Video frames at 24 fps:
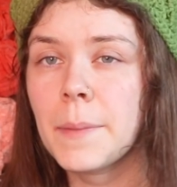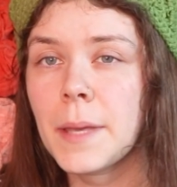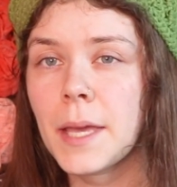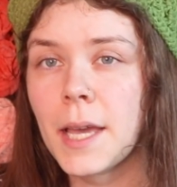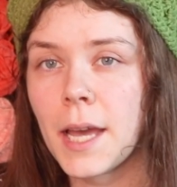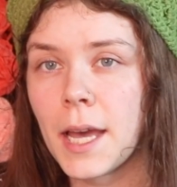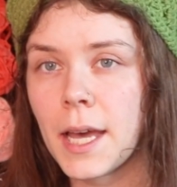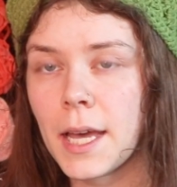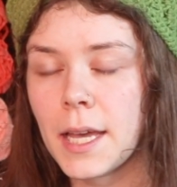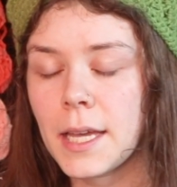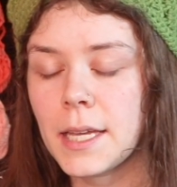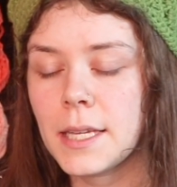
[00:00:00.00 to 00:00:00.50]

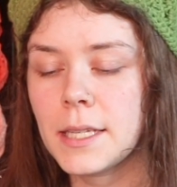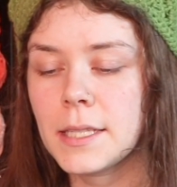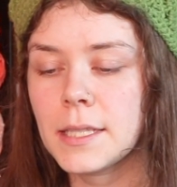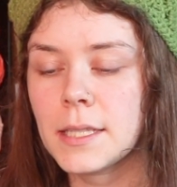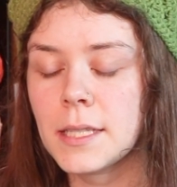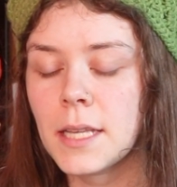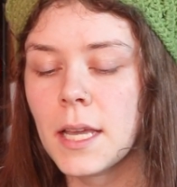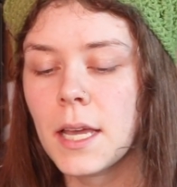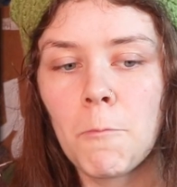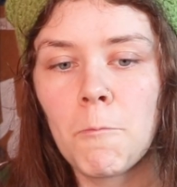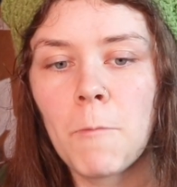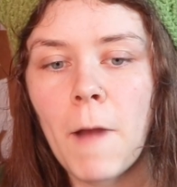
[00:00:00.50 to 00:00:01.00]

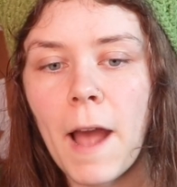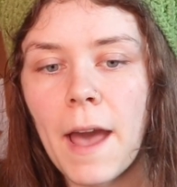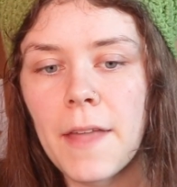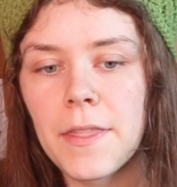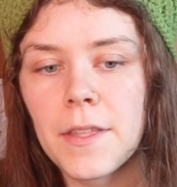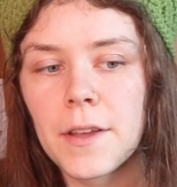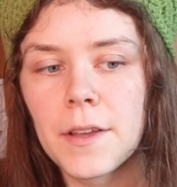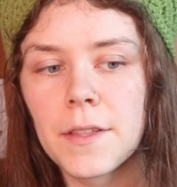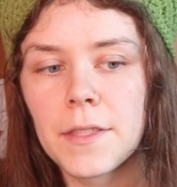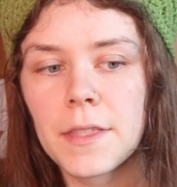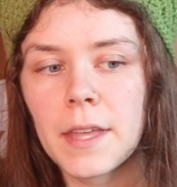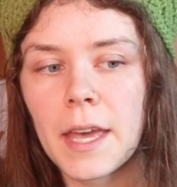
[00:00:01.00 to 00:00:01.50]
because
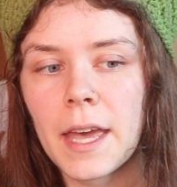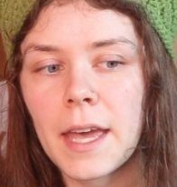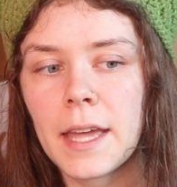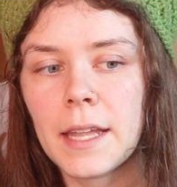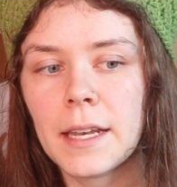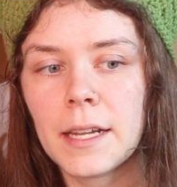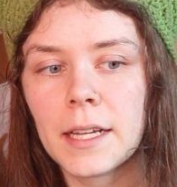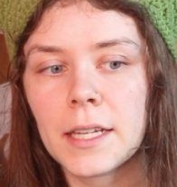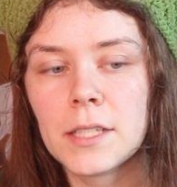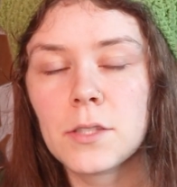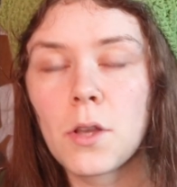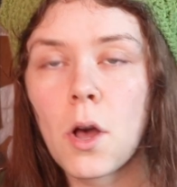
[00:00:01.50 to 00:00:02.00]

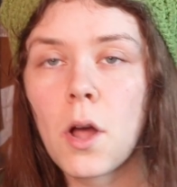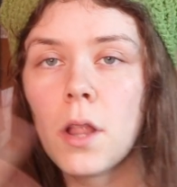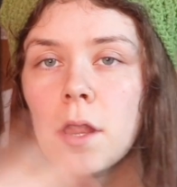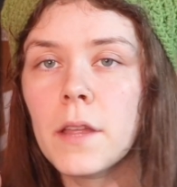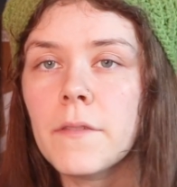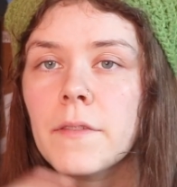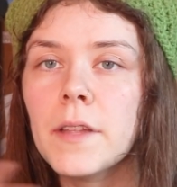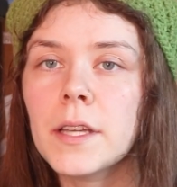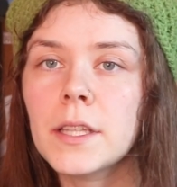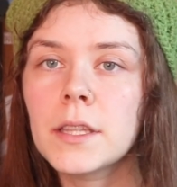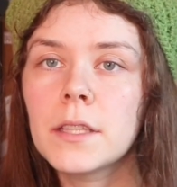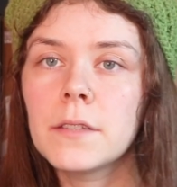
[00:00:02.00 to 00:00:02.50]
because all
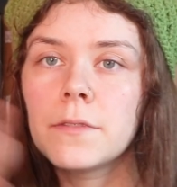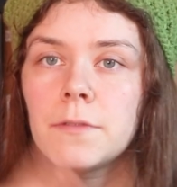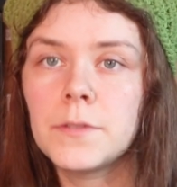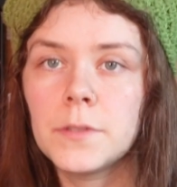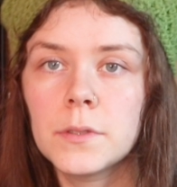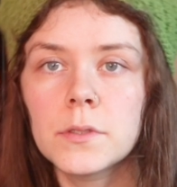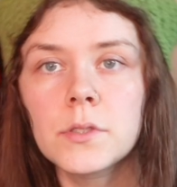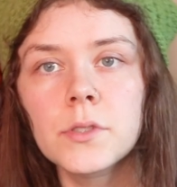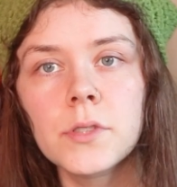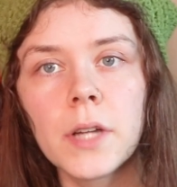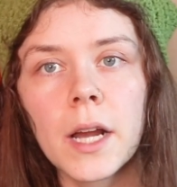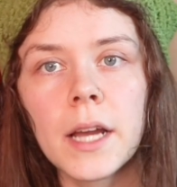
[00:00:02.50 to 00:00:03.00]
of like the
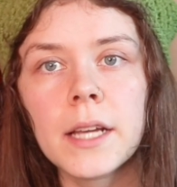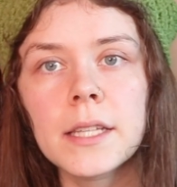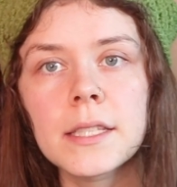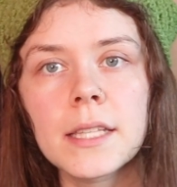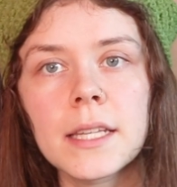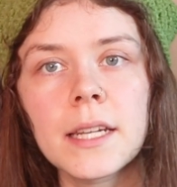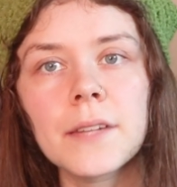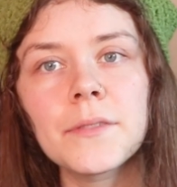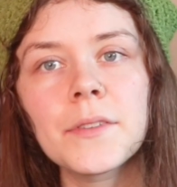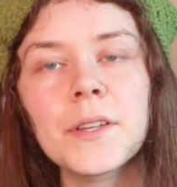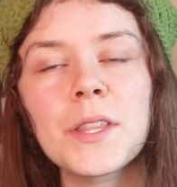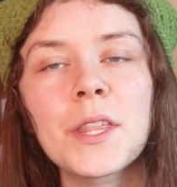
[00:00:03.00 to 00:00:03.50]
food trucks
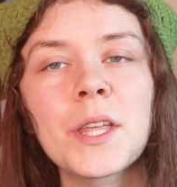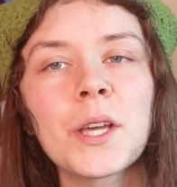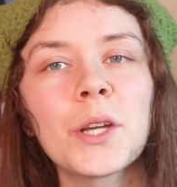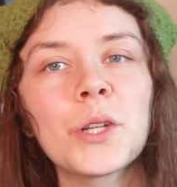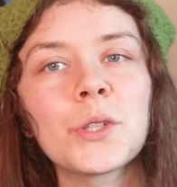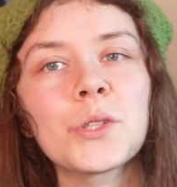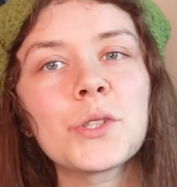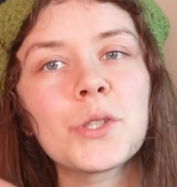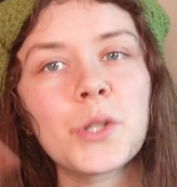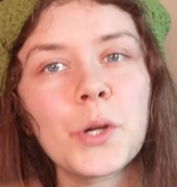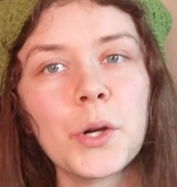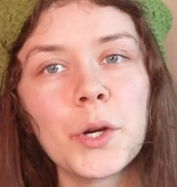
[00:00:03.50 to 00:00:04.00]
and everything
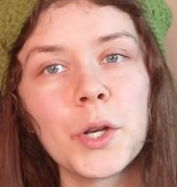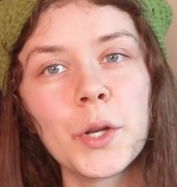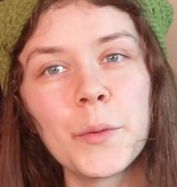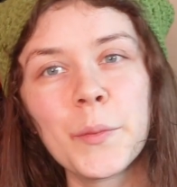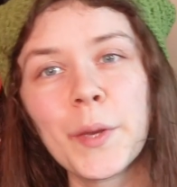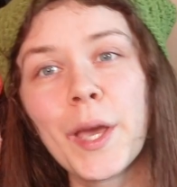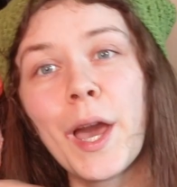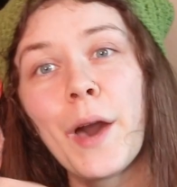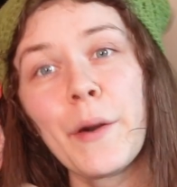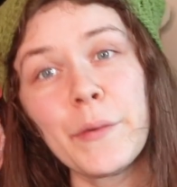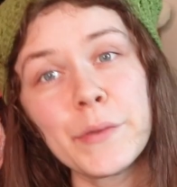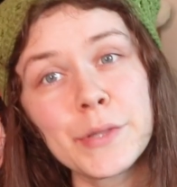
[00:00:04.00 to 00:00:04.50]
are still going to
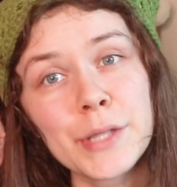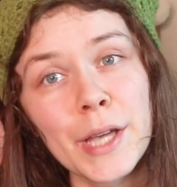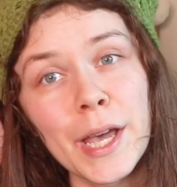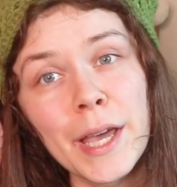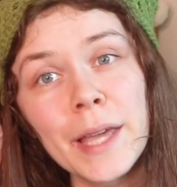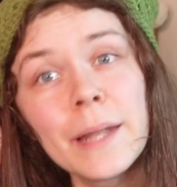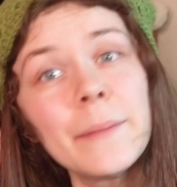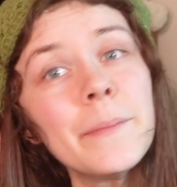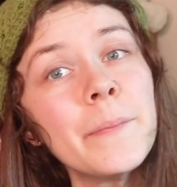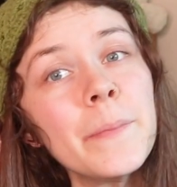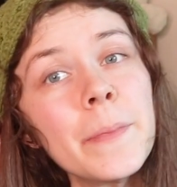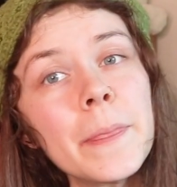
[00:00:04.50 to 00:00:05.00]
be
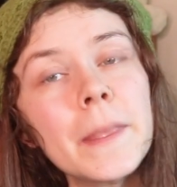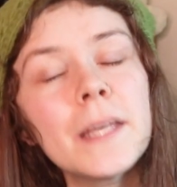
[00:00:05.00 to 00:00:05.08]
outside,